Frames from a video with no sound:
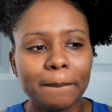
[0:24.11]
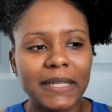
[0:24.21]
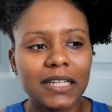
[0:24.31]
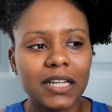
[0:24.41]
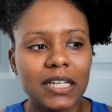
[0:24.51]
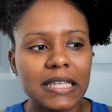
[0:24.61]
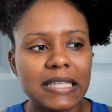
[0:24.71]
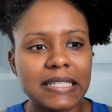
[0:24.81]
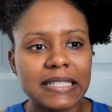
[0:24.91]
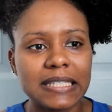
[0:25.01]

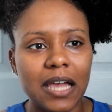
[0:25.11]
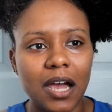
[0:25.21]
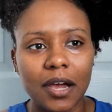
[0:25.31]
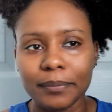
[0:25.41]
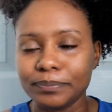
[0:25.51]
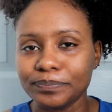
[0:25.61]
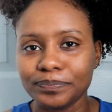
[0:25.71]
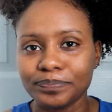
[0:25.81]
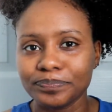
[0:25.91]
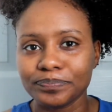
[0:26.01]
because
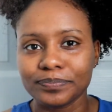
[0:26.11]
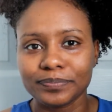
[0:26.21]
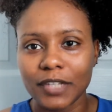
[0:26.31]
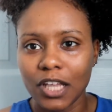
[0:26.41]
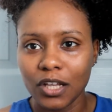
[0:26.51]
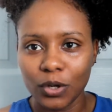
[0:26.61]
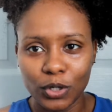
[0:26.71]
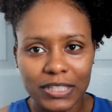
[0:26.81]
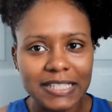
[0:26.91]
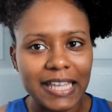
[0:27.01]

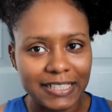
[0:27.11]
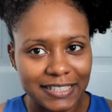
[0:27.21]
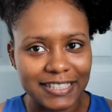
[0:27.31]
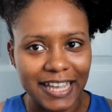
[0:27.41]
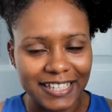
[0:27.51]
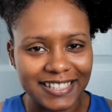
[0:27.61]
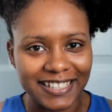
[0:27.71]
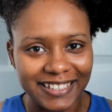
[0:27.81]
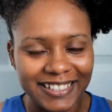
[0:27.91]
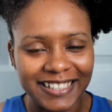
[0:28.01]
all this
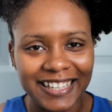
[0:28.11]
exercising